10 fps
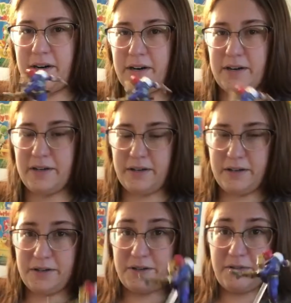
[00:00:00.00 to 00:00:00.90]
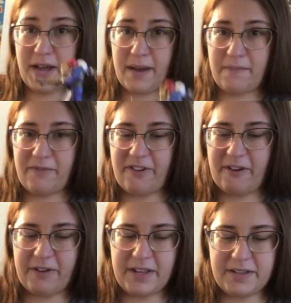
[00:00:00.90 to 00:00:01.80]
are 2 Captain
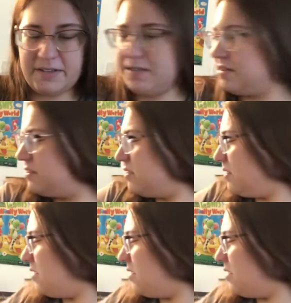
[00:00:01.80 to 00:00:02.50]
Falcons.